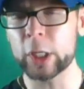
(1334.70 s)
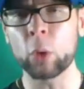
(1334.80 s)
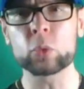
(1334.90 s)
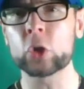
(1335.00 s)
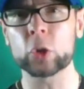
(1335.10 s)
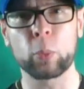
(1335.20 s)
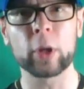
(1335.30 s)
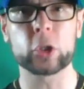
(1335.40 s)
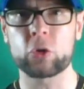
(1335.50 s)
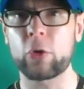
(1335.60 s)
You don't just
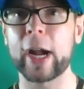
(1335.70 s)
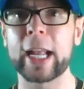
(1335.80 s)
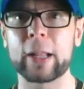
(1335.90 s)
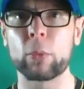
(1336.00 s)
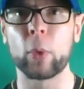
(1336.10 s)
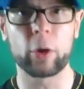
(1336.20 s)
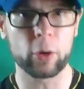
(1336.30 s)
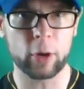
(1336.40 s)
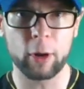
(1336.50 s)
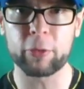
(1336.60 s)
want to train where
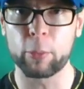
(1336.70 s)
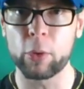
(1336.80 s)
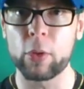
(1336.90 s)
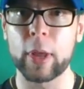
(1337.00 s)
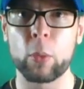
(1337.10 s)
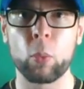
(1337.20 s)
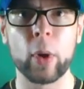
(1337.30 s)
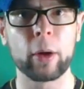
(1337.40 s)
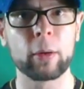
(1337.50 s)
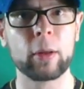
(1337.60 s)
you're comfortable and
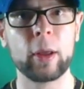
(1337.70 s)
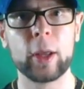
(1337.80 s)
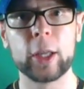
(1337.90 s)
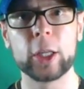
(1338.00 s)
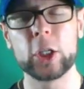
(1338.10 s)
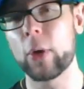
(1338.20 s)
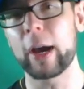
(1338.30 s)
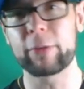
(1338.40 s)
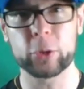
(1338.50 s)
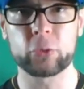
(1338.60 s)
where you
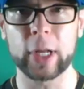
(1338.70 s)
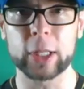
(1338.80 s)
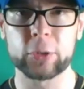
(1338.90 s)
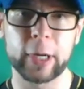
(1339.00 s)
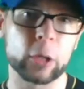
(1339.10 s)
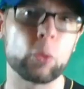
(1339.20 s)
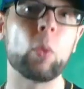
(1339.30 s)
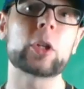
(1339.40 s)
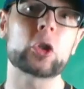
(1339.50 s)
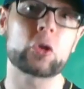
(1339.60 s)
have your strengths, right? You
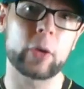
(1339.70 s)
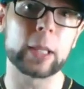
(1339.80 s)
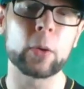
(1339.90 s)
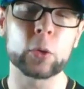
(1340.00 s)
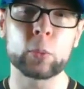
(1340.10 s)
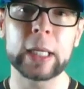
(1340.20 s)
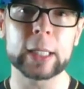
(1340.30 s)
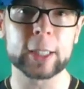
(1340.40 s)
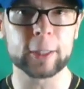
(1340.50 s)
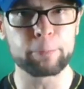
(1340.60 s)
want to train those
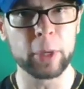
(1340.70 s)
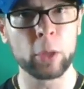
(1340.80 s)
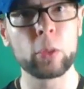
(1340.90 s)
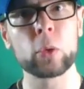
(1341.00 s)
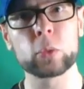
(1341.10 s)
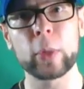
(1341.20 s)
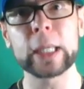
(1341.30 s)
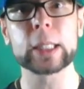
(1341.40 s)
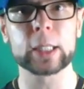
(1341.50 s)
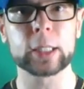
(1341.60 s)
weaknesses, build those
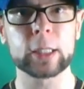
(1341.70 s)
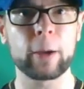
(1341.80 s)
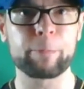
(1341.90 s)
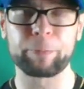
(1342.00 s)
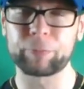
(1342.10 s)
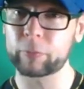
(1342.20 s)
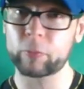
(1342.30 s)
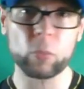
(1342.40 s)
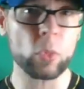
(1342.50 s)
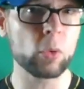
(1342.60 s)
weaknesses up,
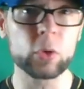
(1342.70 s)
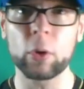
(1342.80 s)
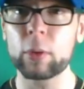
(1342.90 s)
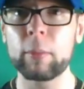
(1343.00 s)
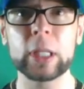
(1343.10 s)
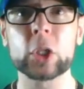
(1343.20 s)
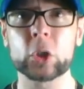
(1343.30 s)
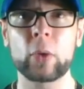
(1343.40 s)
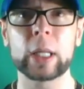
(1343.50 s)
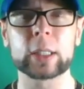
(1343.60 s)
turn them into
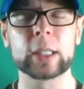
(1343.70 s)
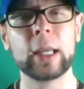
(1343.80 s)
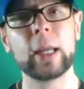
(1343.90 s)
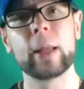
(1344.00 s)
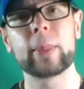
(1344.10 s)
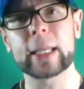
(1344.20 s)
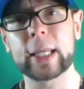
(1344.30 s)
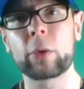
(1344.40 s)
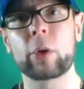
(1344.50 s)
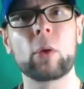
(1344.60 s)
strengths.
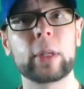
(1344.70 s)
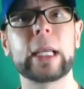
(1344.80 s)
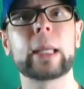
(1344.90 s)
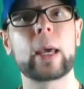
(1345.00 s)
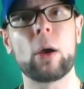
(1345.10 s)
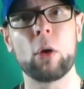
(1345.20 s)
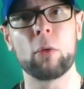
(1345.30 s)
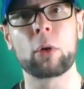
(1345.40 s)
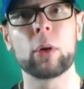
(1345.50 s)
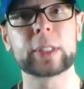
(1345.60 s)
That's how you're going to get that
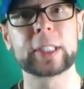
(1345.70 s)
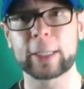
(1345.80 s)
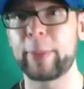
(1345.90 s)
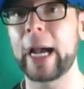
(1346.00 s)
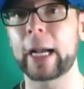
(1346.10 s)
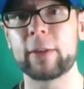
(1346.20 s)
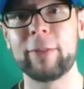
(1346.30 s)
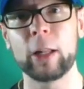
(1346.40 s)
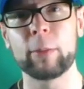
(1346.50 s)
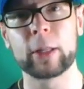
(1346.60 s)
overall 6-pack
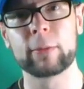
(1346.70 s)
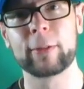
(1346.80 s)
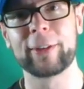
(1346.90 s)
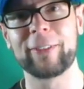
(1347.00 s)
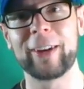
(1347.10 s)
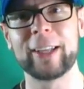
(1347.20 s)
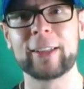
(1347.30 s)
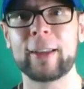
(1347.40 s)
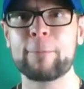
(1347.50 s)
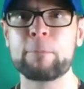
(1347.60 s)
development, right?